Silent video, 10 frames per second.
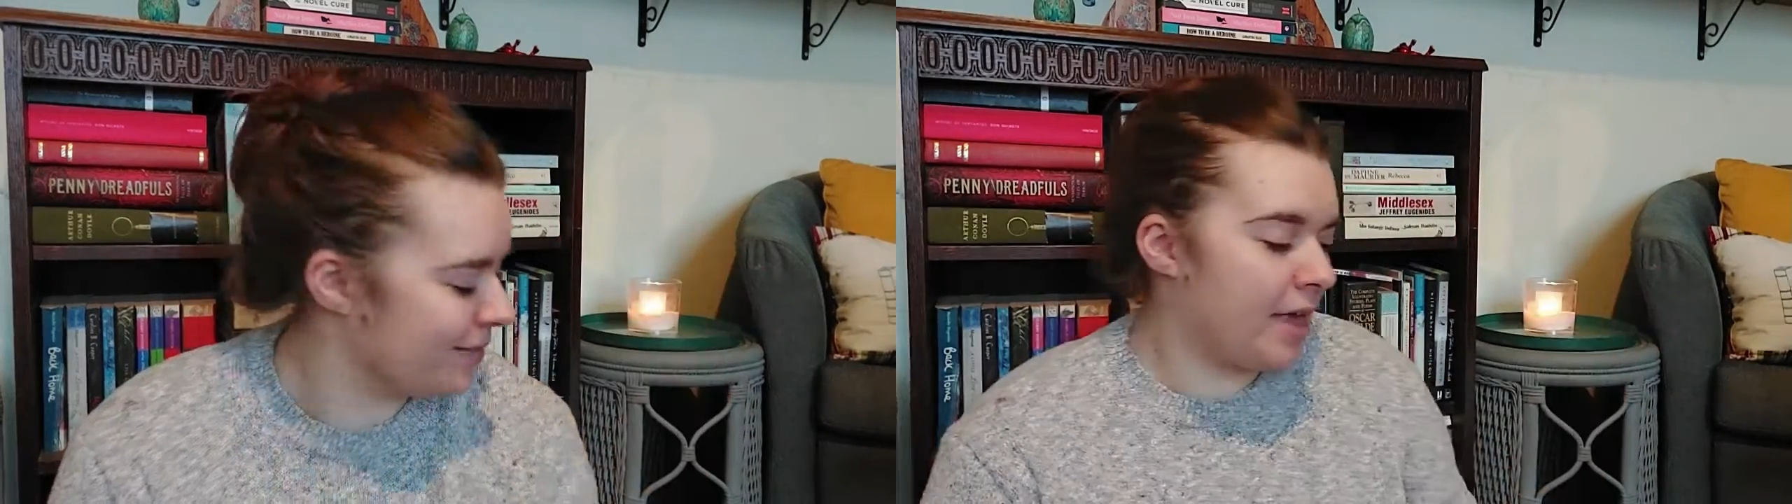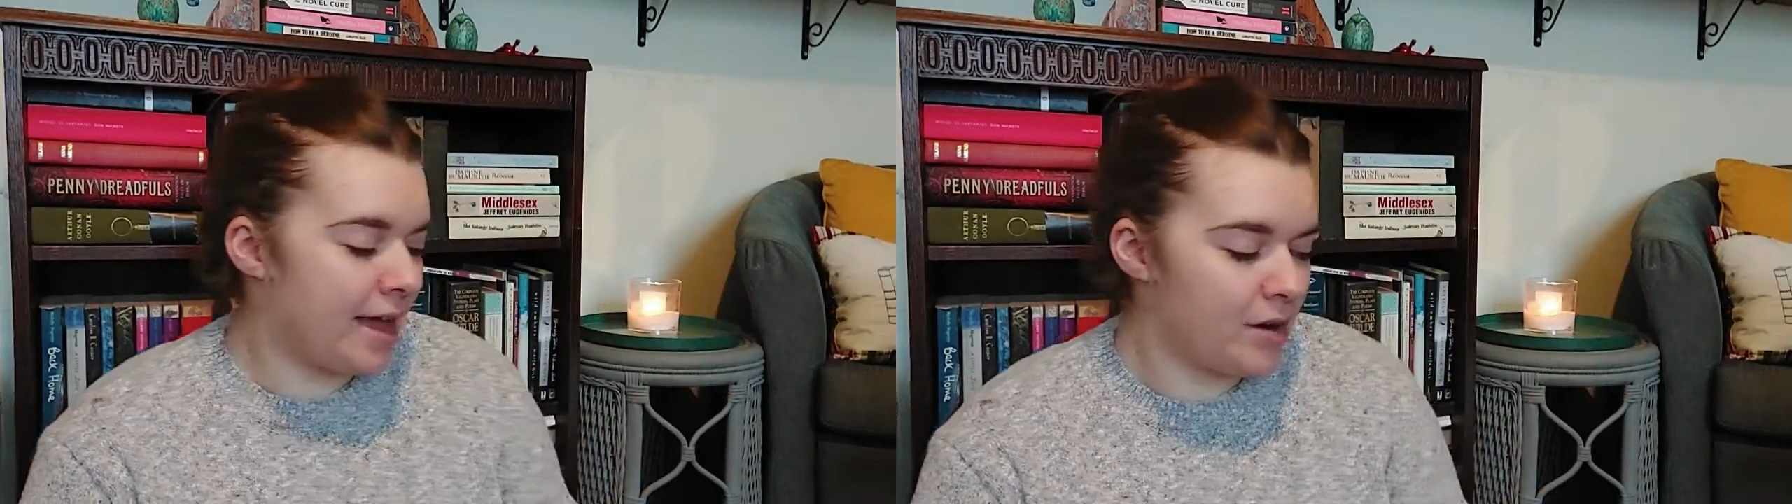
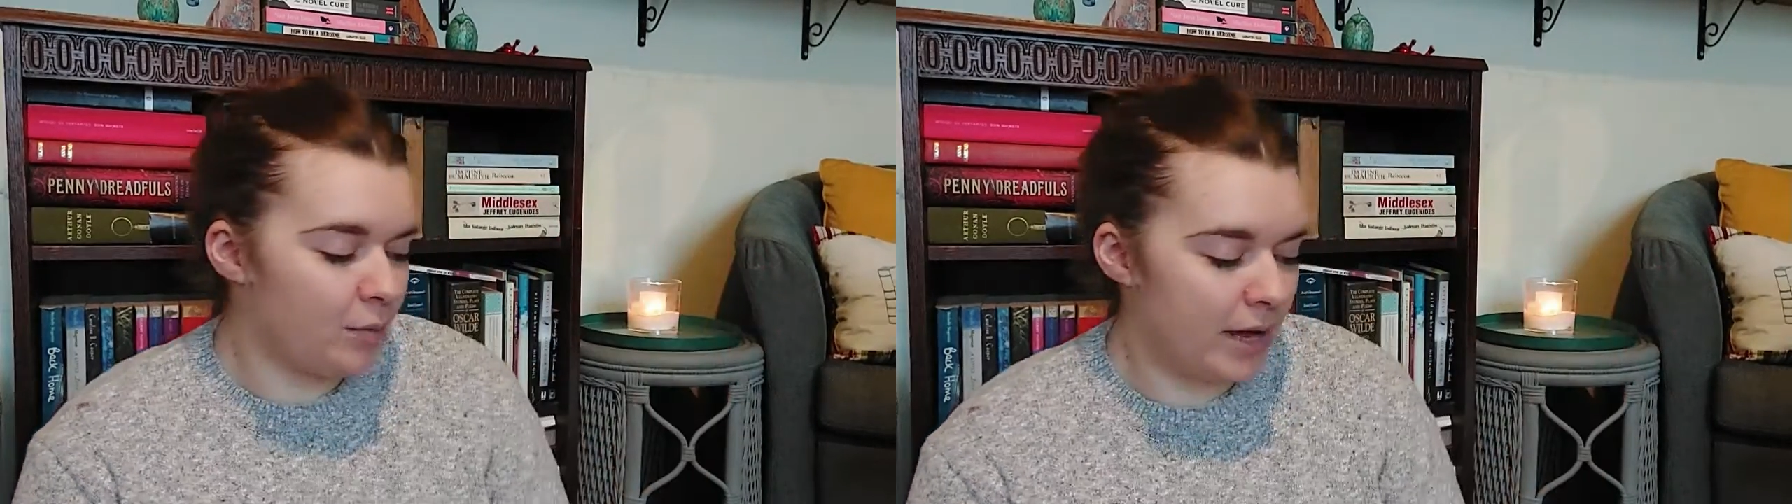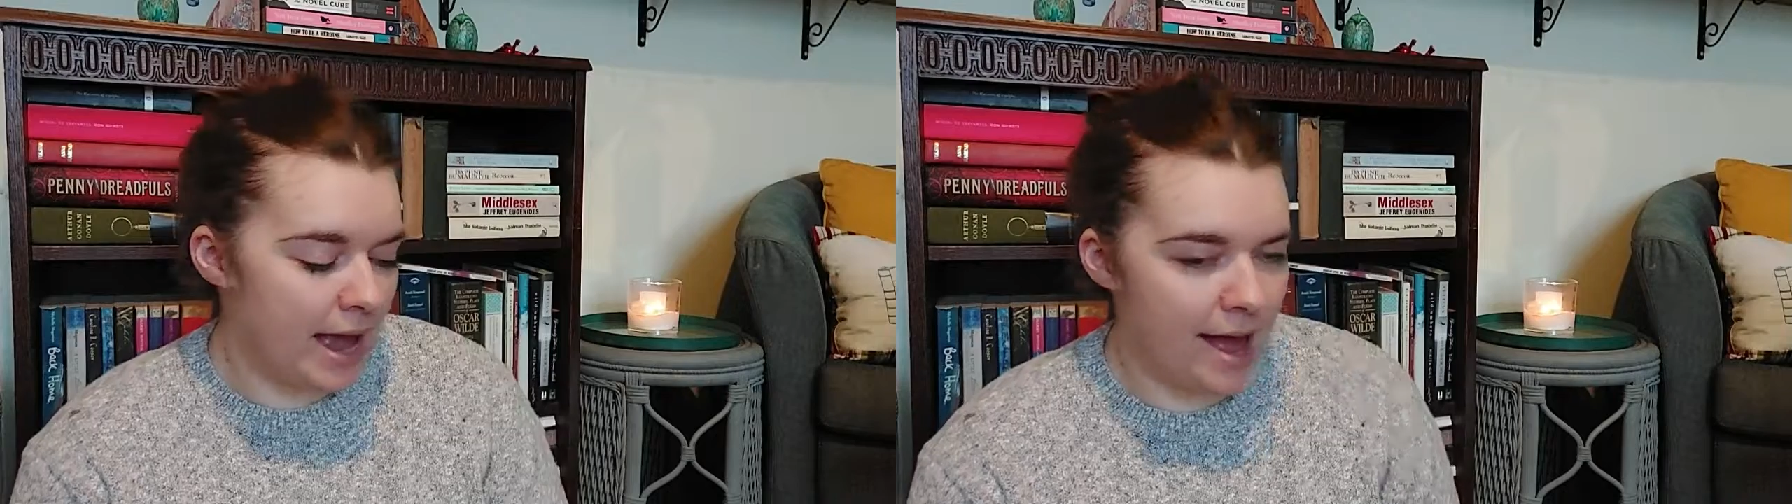Then
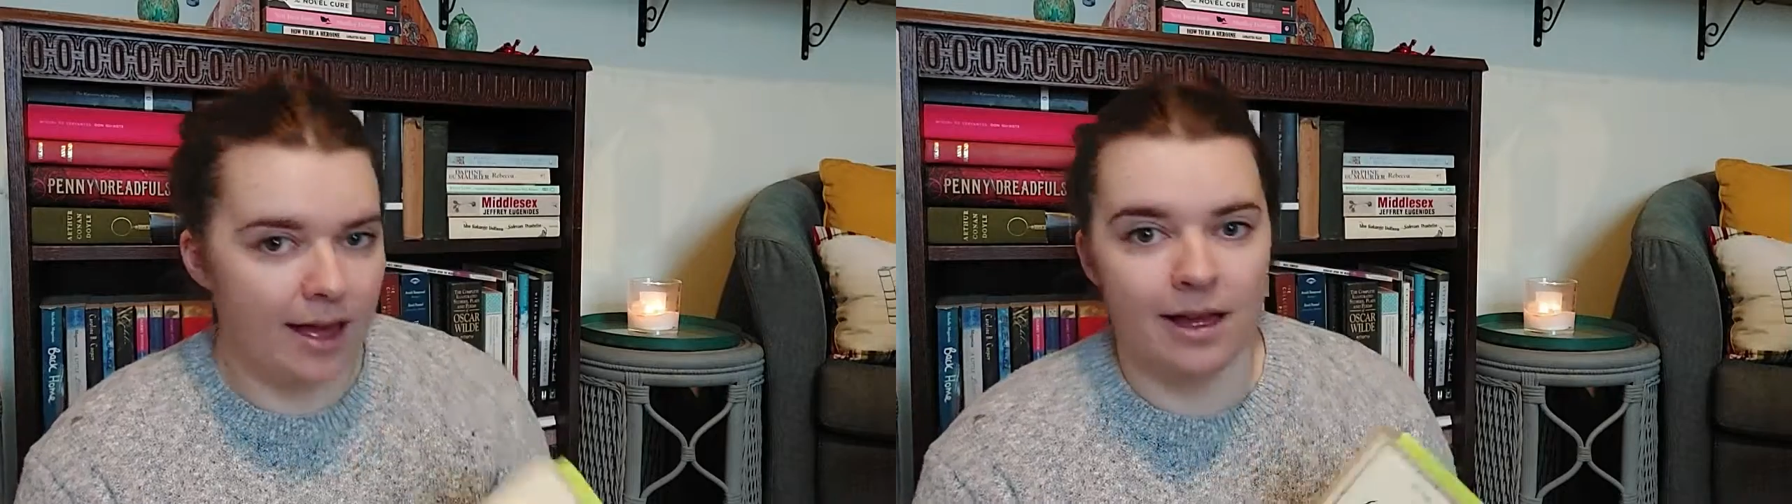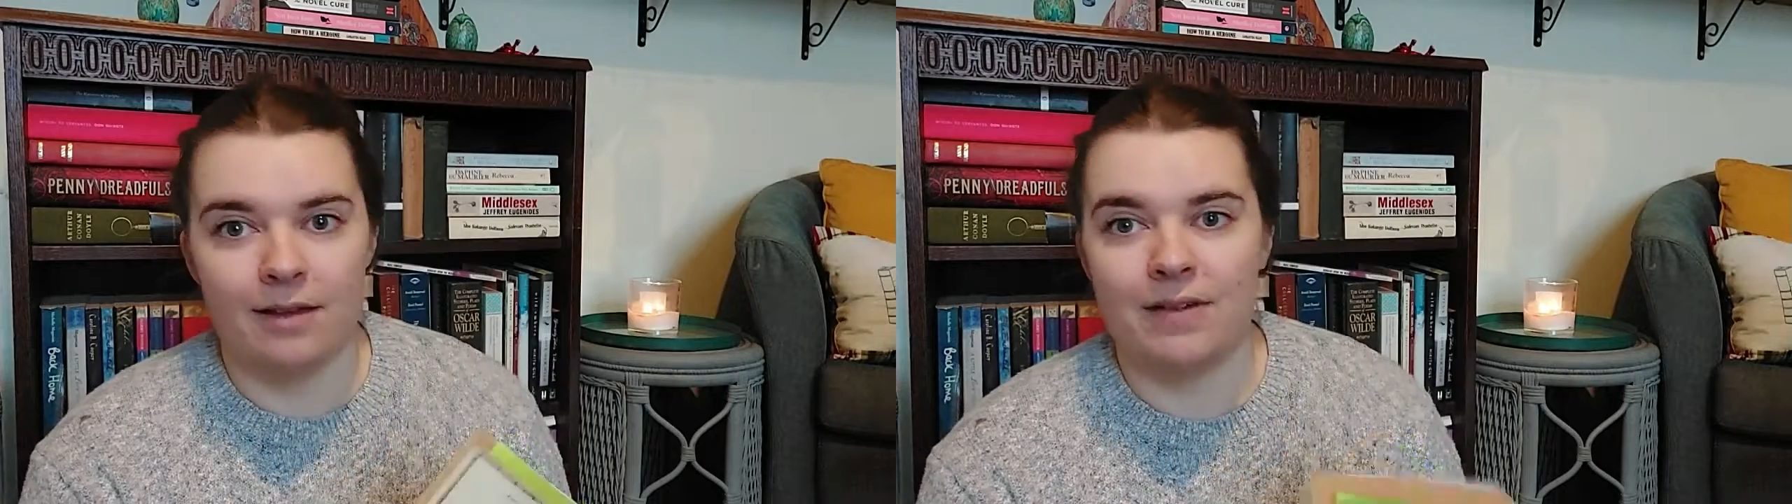we
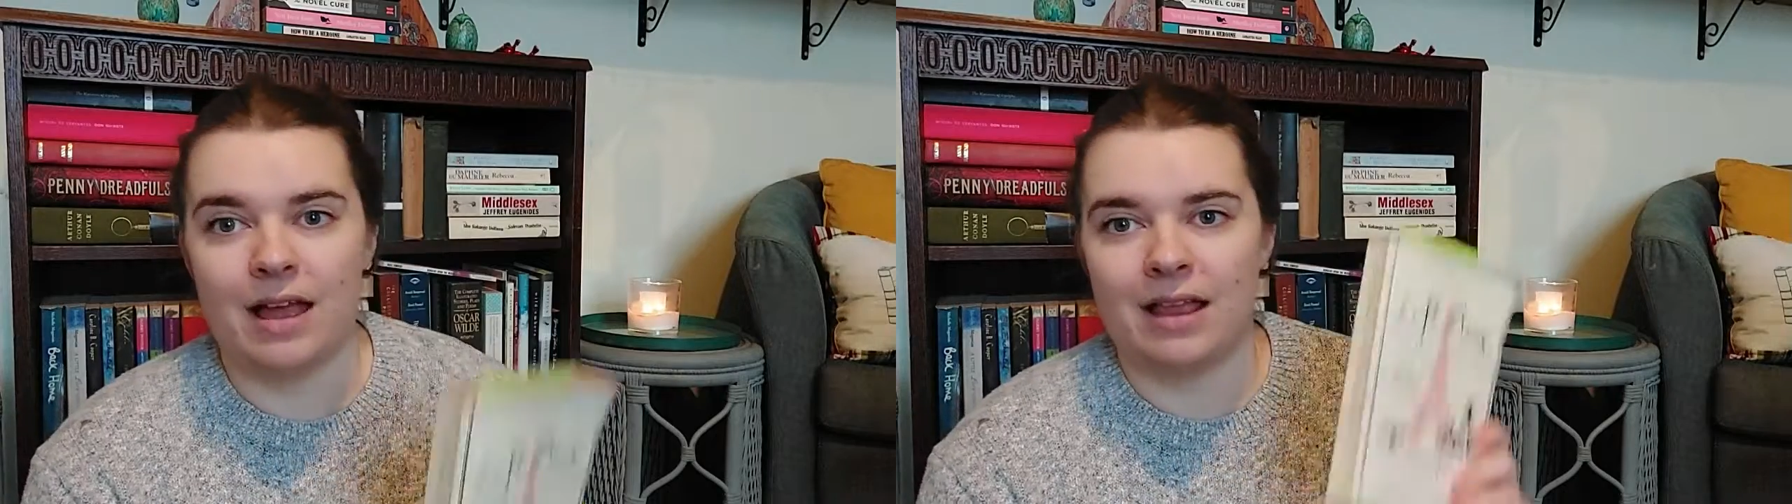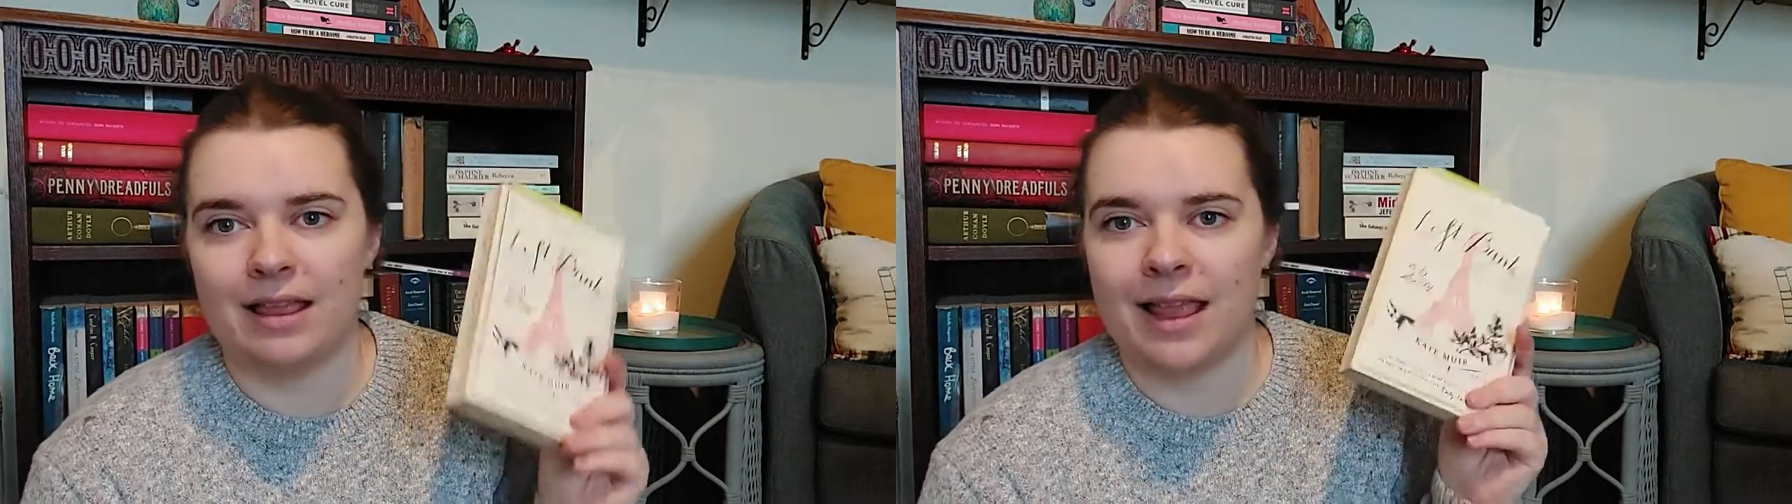
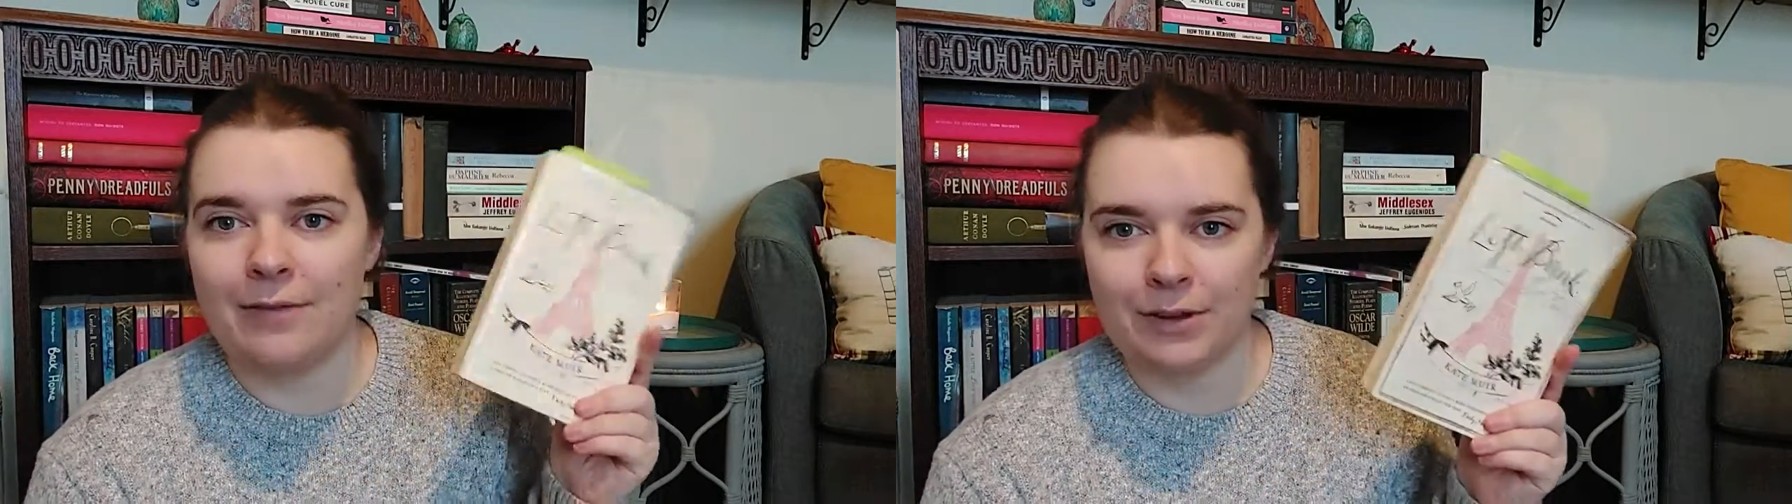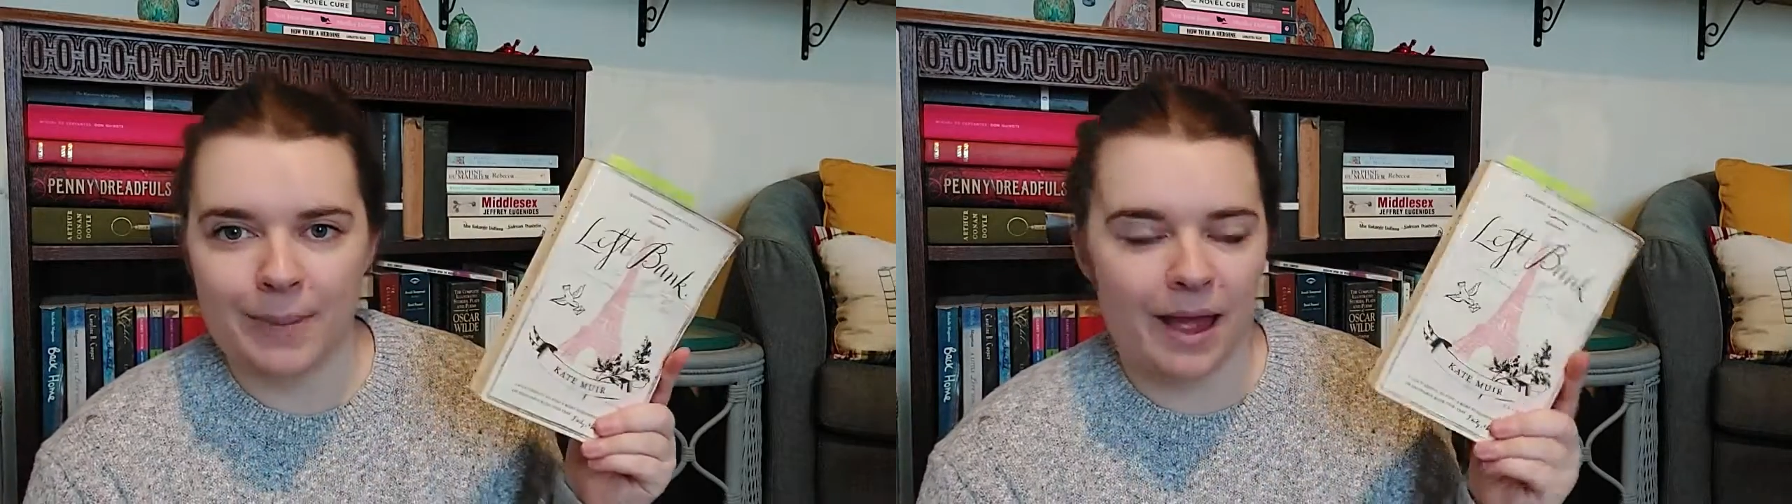have
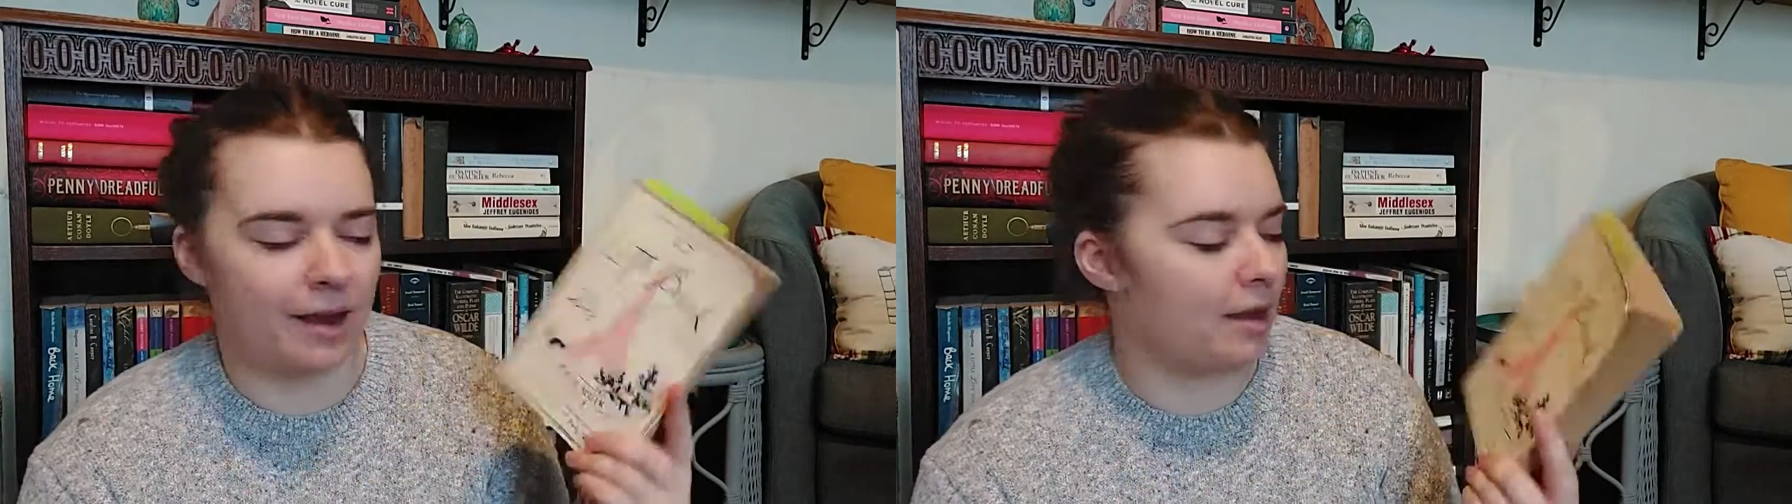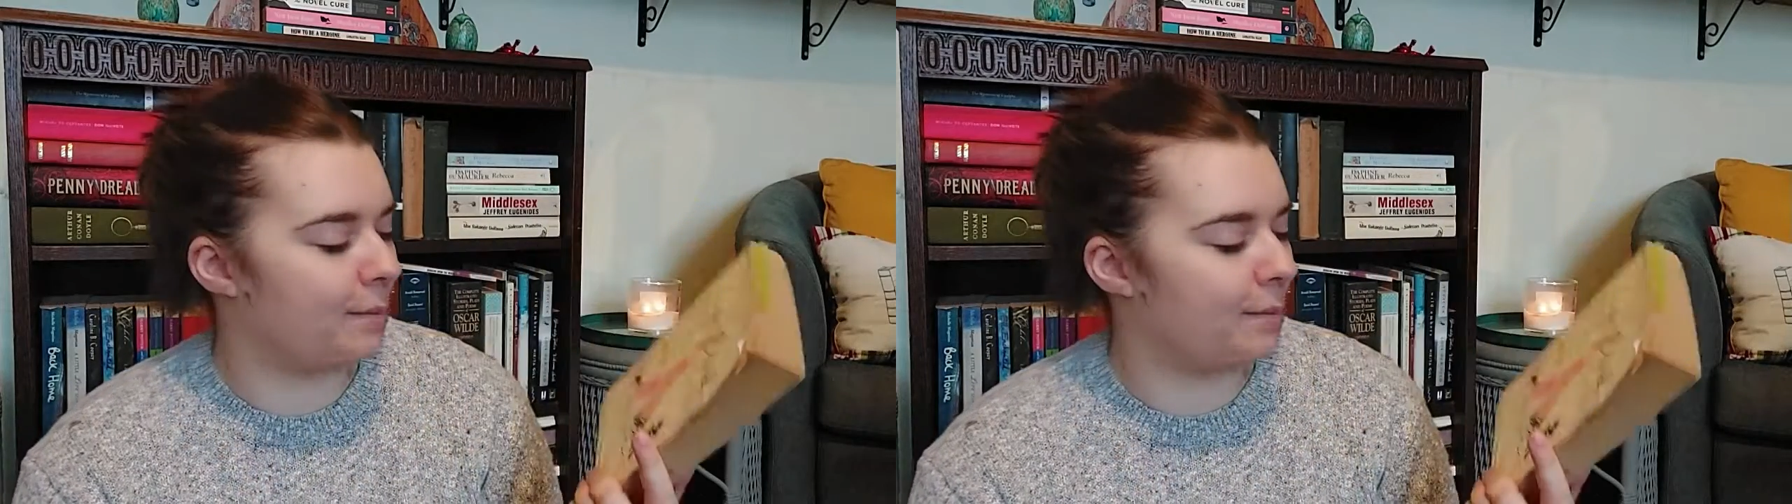Left Bank